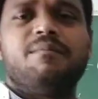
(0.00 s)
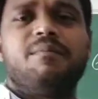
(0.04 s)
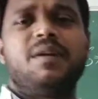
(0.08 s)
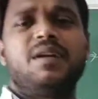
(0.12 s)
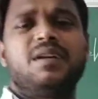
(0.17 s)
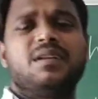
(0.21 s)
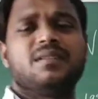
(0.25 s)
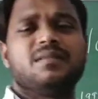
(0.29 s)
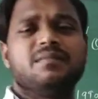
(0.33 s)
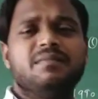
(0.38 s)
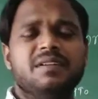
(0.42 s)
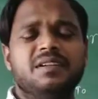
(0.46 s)

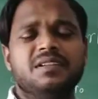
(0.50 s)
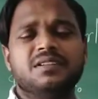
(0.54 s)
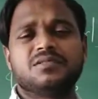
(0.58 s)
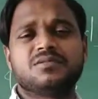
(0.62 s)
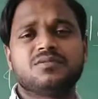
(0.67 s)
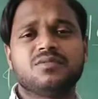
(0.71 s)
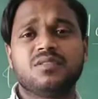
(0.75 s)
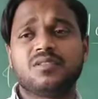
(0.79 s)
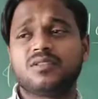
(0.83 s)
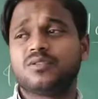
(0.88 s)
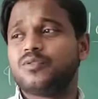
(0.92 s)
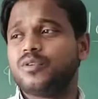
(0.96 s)
but it is
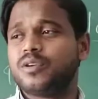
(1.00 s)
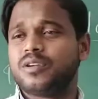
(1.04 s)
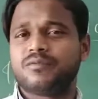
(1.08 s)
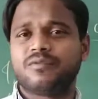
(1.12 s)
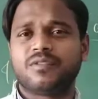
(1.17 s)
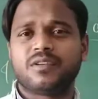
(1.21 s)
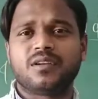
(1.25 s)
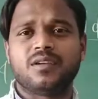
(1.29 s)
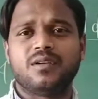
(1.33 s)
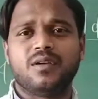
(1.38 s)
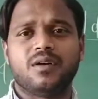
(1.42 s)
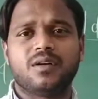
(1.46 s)
not going
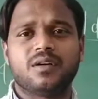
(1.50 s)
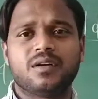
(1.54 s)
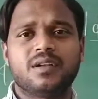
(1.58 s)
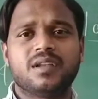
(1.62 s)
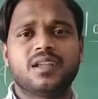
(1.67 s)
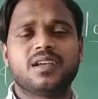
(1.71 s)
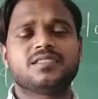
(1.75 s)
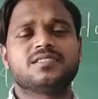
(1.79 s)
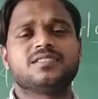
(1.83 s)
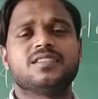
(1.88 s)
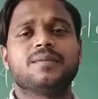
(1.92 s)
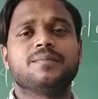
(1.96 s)
for a longer
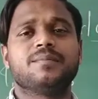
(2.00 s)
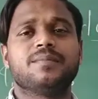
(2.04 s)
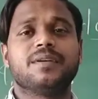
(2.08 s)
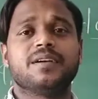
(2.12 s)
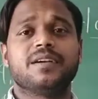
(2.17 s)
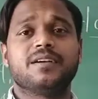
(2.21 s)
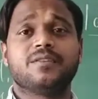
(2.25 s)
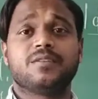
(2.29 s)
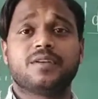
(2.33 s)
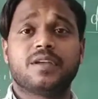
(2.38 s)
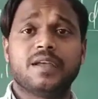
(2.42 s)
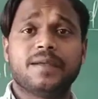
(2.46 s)
lasting
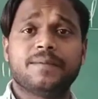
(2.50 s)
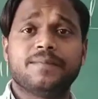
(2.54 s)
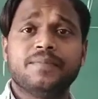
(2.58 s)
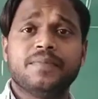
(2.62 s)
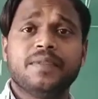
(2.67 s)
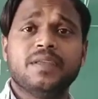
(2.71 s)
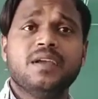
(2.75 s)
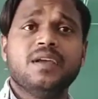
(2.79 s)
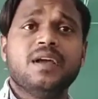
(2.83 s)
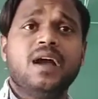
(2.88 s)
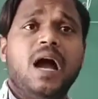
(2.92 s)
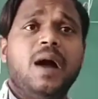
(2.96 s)
period.
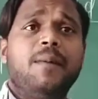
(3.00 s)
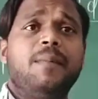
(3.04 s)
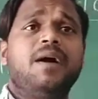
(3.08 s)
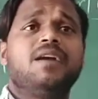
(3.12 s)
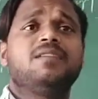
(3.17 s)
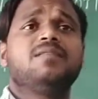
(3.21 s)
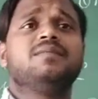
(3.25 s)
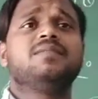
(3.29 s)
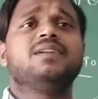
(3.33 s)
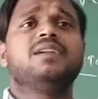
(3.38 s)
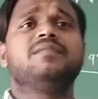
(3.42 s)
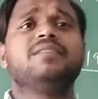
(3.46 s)
Okay,
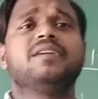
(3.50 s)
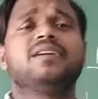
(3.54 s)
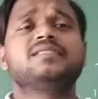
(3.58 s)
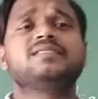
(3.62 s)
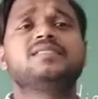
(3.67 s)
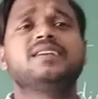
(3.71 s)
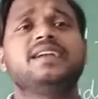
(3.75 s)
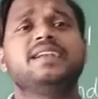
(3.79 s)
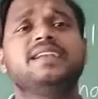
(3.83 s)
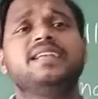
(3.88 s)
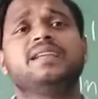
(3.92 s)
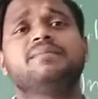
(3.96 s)
apart from that we can
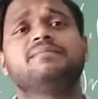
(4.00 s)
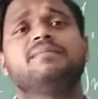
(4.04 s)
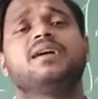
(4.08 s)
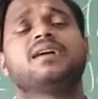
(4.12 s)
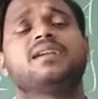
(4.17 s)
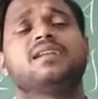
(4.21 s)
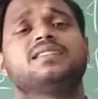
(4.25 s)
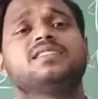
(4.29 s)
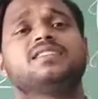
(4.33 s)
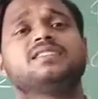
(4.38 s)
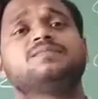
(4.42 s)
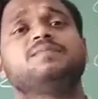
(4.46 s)
say India and
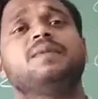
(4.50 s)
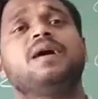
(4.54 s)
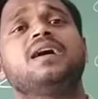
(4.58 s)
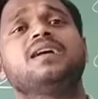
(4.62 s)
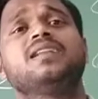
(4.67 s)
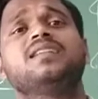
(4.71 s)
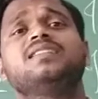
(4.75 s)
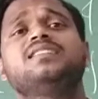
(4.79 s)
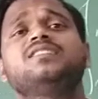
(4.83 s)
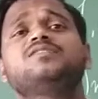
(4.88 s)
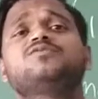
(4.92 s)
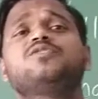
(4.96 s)

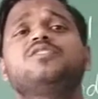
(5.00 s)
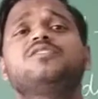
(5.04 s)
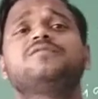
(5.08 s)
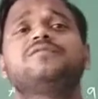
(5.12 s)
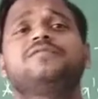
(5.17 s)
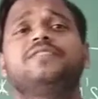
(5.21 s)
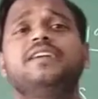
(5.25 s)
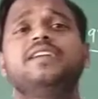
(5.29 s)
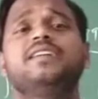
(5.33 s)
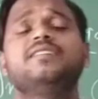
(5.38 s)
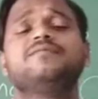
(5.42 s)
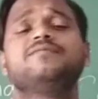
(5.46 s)
Bangladesh got
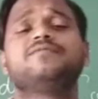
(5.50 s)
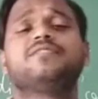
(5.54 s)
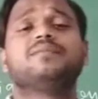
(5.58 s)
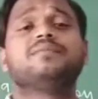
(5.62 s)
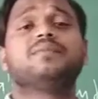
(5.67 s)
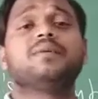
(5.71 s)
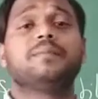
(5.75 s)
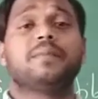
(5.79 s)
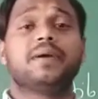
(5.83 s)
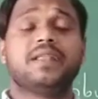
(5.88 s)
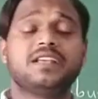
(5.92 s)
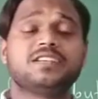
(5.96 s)
freedom from
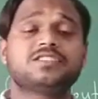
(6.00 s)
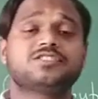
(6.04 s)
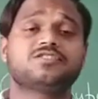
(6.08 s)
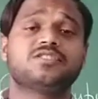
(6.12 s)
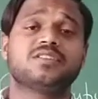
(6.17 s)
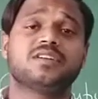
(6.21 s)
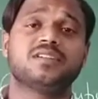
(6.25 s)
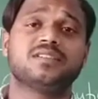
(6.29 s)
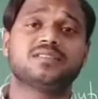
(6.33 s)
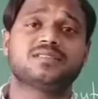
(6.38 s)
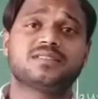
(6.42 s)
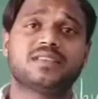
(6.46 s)
the many
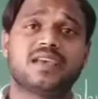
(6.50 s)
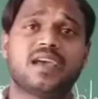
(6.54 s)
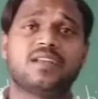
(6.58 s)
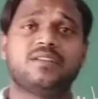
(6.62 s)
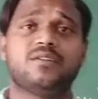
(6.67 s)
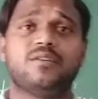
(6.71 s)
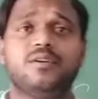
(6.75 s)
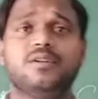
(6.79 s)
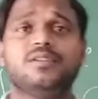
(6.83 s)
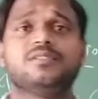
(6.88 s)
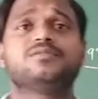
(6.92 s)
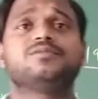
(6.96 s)
struggles,
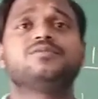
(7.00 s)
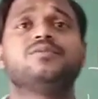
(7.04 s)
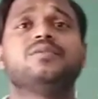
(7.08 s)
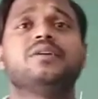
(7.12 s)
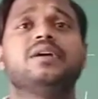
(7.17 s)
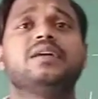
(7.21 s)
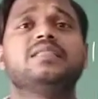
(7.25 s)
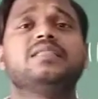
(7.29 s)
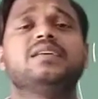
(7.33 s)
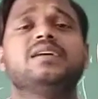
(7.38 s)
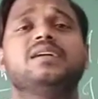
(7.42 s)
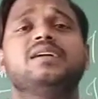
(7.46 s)
and also
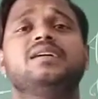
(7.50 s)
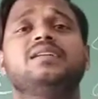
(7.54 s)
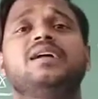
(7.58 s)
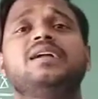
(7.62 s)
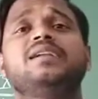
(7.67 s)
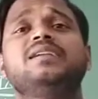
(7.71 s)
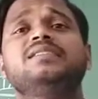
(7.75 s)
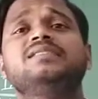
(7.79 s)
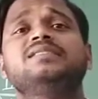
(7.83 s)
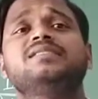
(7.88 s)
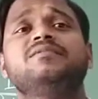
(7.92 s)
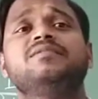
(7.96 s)
in the year
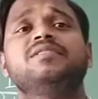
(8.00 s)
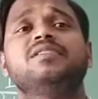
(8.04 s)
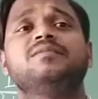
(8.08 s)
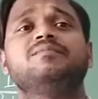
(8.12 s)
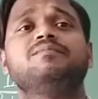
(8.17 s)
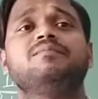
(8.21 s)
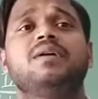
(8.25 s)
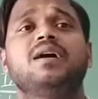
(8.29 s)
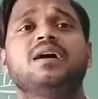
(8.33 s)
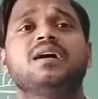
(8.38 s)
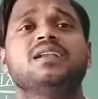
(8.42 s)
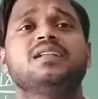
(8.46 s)

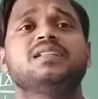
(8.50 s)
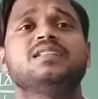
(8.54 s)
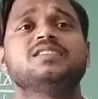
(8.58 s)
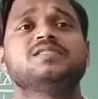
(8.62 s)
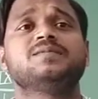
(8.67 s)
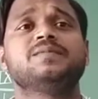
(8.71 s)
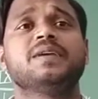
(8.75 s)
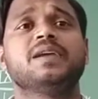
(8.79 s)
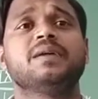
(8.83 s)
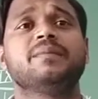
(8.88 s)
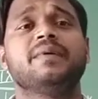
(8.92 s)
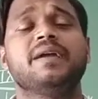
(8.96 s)
1917
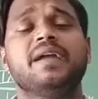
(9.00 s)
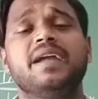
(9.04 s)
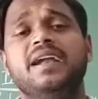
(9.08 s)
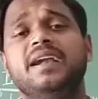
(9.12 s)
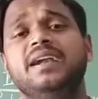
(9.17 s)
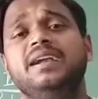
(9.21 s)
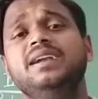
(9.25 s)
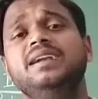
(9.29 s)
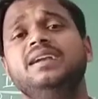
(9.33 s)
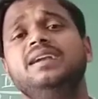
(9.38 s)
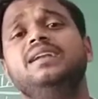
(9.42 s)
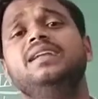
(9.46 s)
Bangladesh became
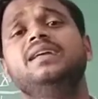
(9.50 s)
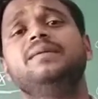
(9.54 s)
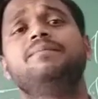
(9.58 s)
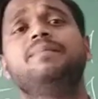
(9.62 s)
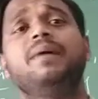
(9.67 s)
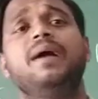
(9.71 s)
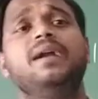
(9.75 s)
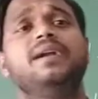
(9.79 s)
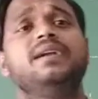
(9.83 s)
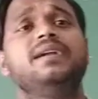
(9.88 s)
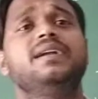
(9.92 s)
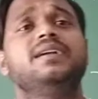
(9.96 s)

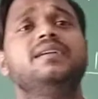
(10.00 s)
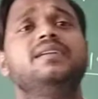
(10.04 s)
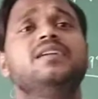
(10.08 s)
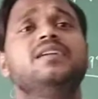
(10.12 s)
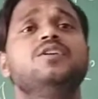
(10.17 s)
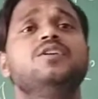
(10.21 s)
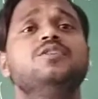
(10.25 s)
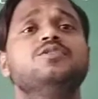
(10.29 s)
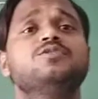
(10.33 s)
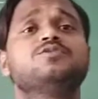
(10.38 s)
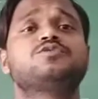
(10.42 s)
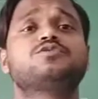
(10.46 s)
independent,
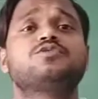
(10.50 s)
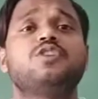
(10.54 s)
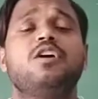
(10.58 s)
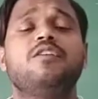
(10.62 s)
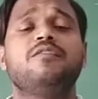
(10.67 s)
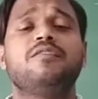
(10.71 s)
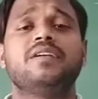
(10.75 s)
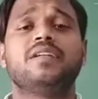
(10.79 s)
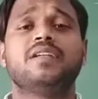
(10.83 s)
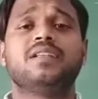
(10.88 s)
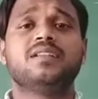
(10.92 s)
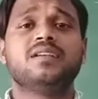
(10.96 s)

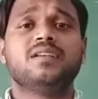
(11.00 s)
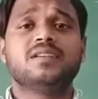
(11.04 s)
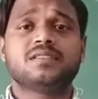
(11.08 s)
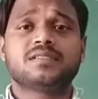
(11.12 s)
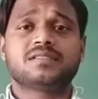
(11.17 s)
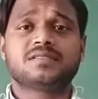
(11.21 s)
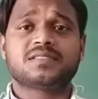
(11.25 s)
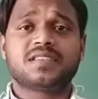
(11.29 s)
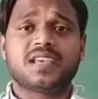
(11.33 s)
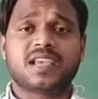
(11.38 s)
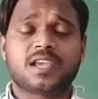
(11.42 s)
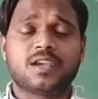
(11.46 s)
sovereign,
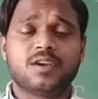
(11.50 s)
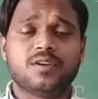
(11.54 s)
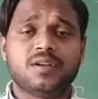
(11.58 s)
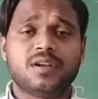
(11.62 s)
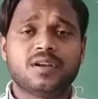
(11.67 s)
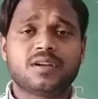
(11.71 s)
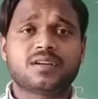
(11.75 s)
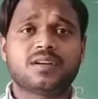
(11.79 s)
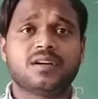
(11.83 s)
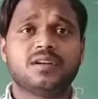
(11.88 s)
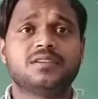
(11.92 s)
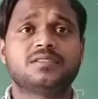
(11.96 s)

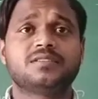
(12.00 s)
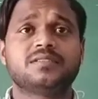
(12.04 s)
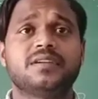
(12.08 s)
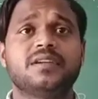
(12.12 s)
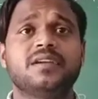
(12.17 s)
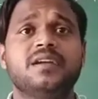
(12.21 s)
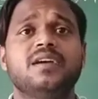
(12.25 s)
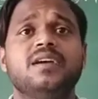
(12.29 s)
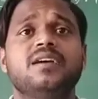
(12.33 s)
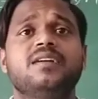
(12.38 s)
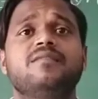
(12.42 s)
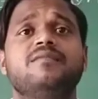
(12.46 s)
secular
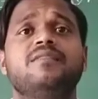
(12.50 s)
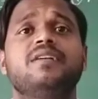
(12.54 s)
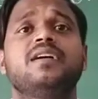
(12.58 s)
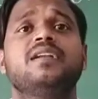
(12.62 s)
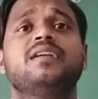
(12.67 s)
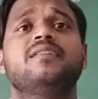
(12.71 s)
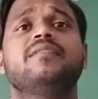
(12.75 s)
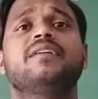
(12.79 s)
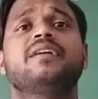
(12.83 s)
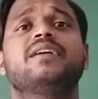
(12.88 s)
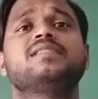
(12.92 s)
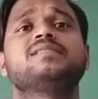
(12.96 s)
country,
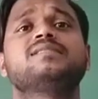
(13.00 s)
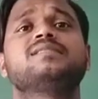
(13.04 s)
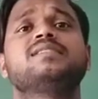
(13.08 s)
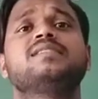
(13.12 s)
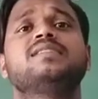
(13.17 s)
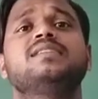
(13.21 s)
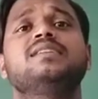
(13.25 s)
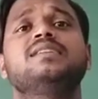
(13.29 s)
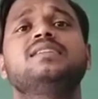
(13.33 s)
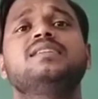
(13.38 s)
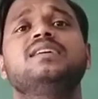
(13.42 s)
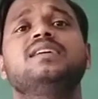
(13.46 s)
where we can say
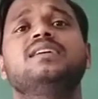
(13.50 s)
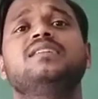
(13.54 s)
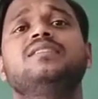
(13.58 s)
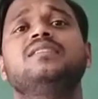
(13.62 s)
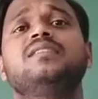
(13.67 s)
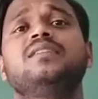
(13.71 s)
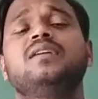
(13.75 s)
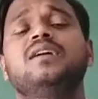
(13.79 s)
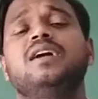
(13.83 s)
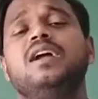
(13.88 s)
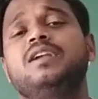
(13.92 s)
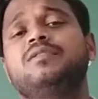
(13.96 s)

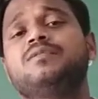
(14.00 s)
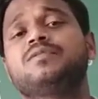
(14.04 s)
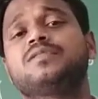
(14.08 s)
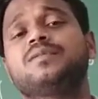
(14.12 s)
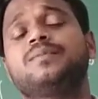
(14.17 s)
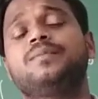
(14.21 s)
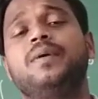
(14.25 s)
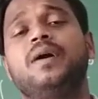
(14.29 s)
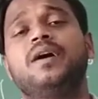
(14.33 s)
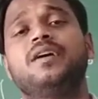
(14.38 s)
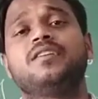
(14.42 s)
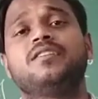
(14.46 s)
earlier it was a
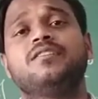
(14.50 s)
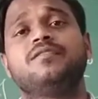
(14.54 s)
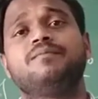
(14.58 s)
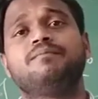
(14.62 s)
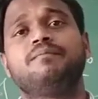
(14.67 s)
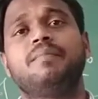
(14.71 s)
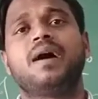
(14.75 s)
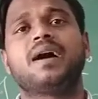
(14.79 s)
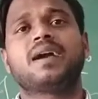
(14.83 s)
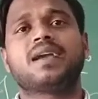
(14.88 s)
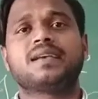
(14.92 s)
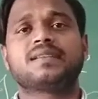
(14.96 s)
part of
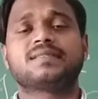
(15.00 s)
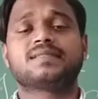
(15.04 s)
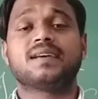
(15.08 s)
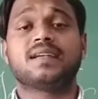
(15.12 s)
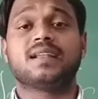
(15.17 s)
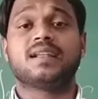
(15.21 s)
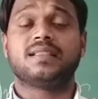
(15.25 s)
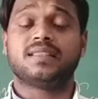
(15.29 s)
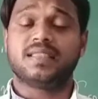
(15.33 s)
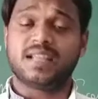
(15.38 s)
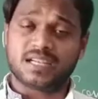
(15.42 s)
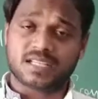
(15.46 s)

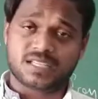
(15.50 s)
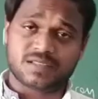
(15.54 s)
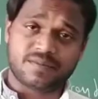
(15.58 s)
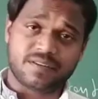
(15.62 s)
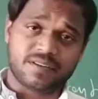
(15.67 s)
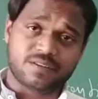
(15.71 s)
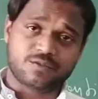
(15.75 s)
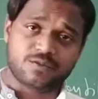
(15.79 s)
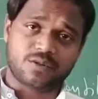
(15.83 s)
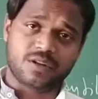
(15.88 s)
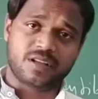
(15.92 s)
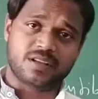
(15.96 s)
Pakistan, and that's
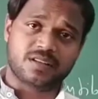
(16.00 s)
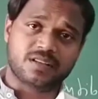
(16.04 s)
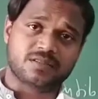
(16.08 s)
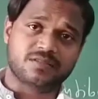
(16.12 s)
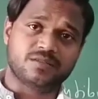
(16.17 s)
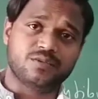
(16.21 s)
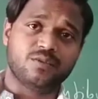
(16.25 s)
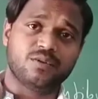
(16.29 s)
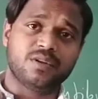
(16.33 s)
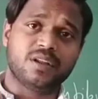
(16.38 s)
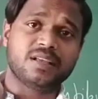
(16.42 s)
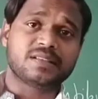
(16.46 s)
why today it is
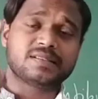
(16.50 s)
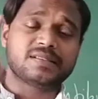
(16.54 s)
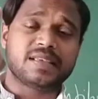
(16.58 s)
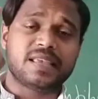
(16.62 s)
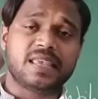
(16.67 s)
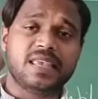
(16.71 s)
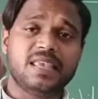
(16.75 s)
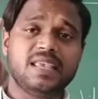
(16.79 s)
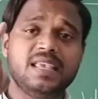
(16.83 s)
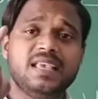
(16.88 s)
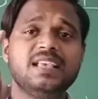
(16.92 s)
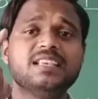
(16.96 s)
known as
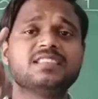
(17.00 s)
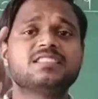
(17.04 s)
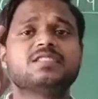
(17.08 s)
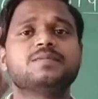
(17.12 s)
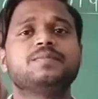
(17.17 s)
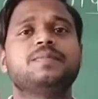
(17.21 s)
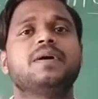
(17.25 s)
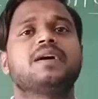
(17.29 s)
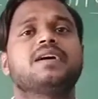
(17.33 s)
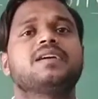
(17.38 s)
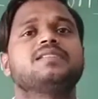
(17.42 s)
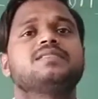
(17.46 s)

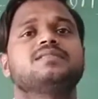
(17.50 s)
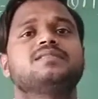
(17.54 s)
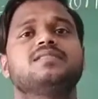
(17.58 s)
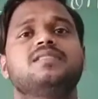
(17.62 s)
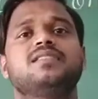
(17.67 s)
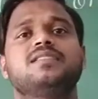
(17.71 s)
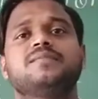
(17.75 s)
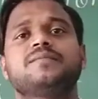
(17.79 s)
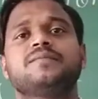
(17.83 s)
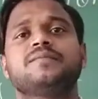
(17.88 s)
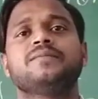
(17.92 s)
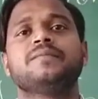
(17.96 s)
East
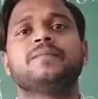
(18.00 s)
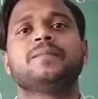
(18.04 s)
Pakistan.